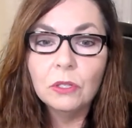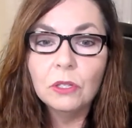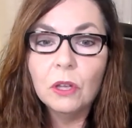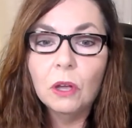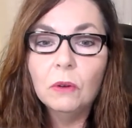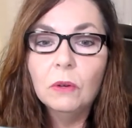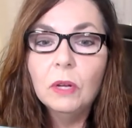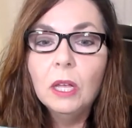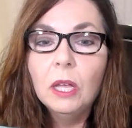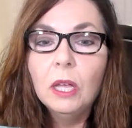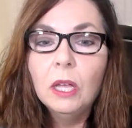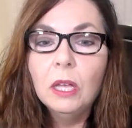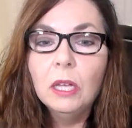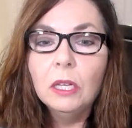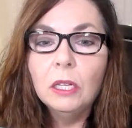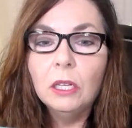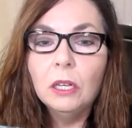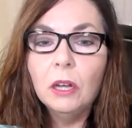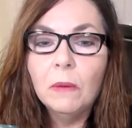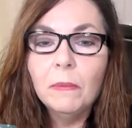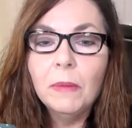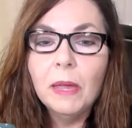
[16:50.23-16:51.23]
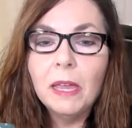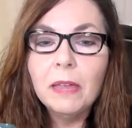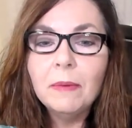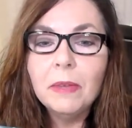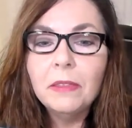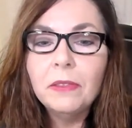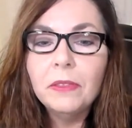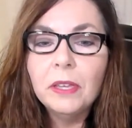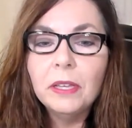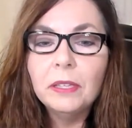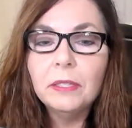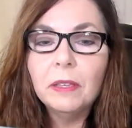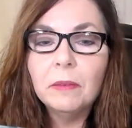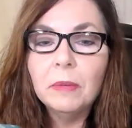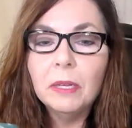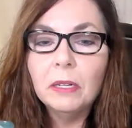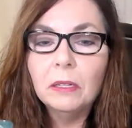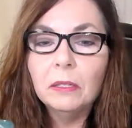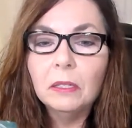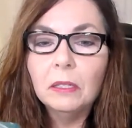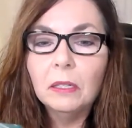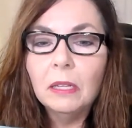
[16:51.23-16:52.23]
So, you know, maybe things have
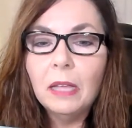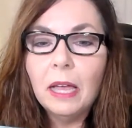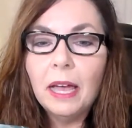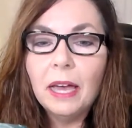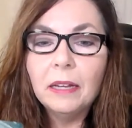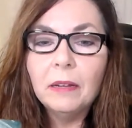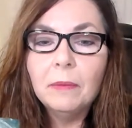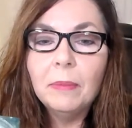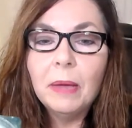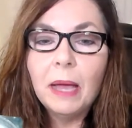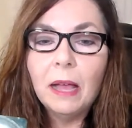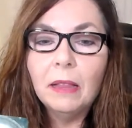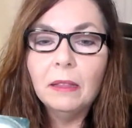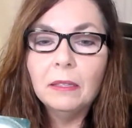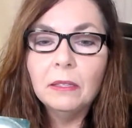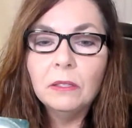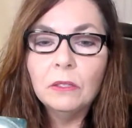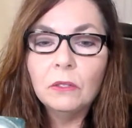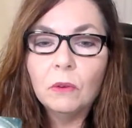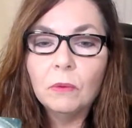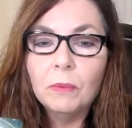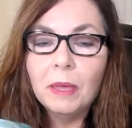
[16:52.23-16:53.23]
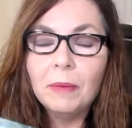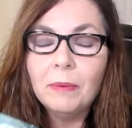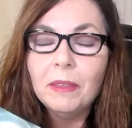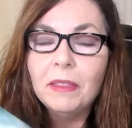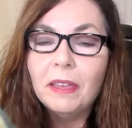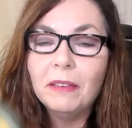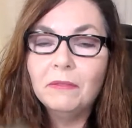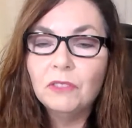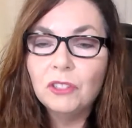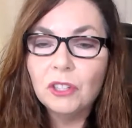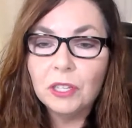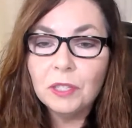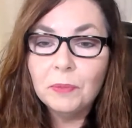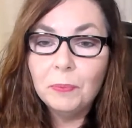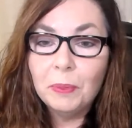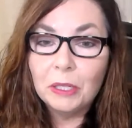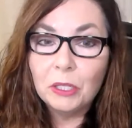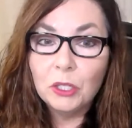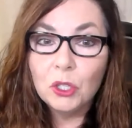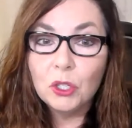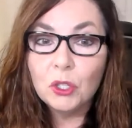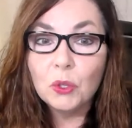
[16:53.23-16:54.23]
been a little out of balance or maybe they've just
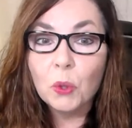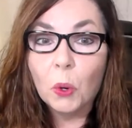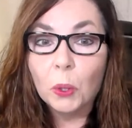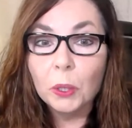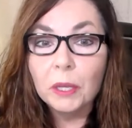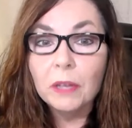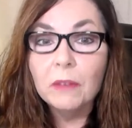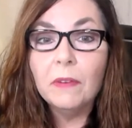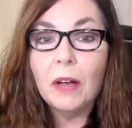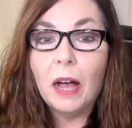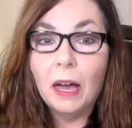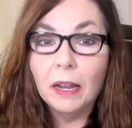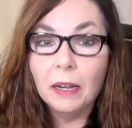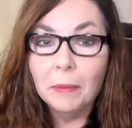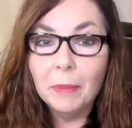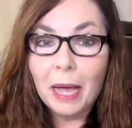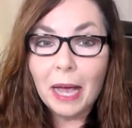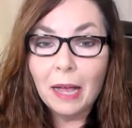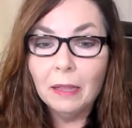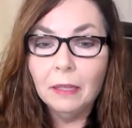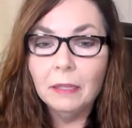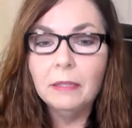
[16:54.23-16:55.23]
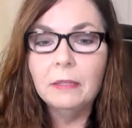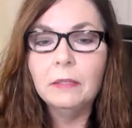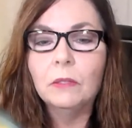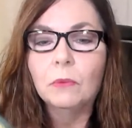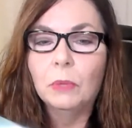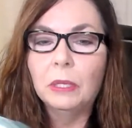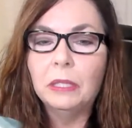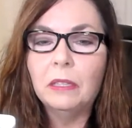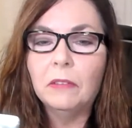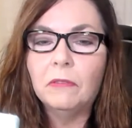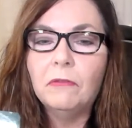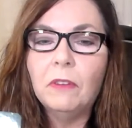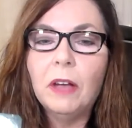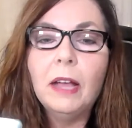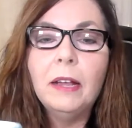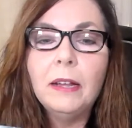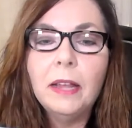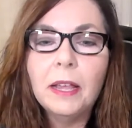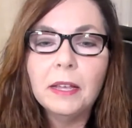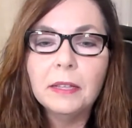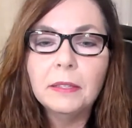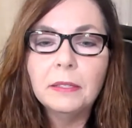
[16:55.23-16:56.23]
been sort of out of balance with the
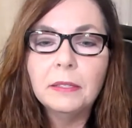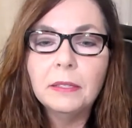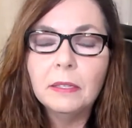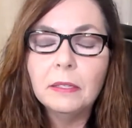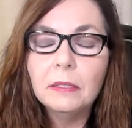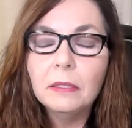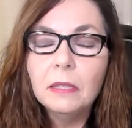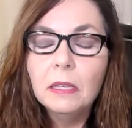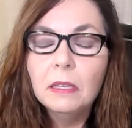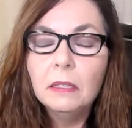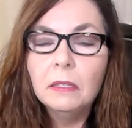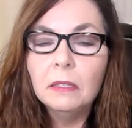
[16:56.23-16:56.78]
finances.